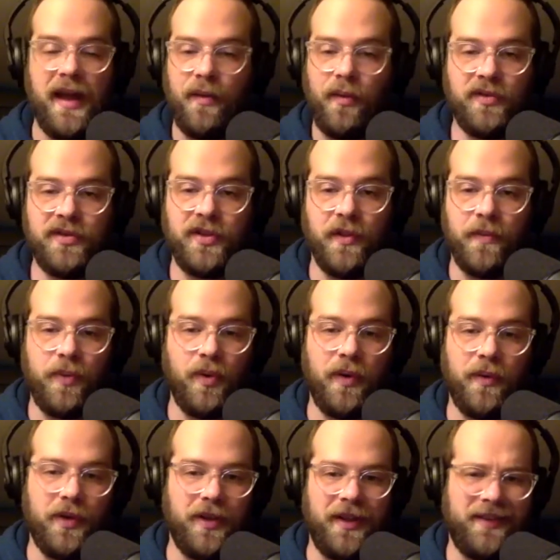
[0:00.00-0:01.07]
to the point
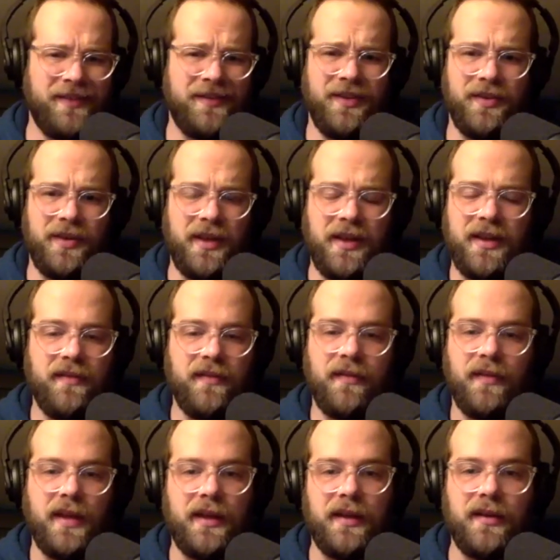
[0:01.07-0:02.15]
where like dude, he can
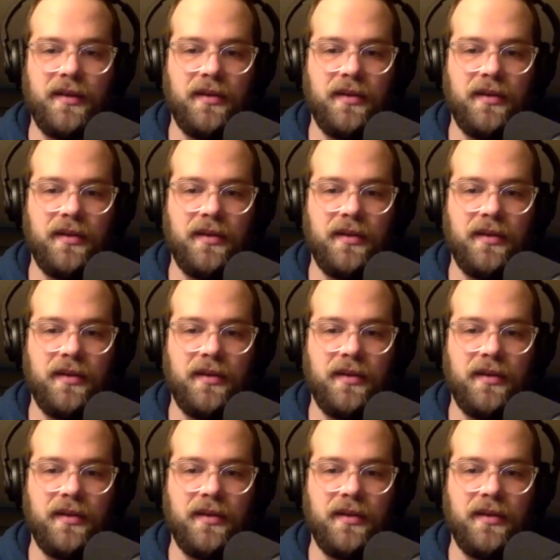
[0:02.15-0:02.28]
like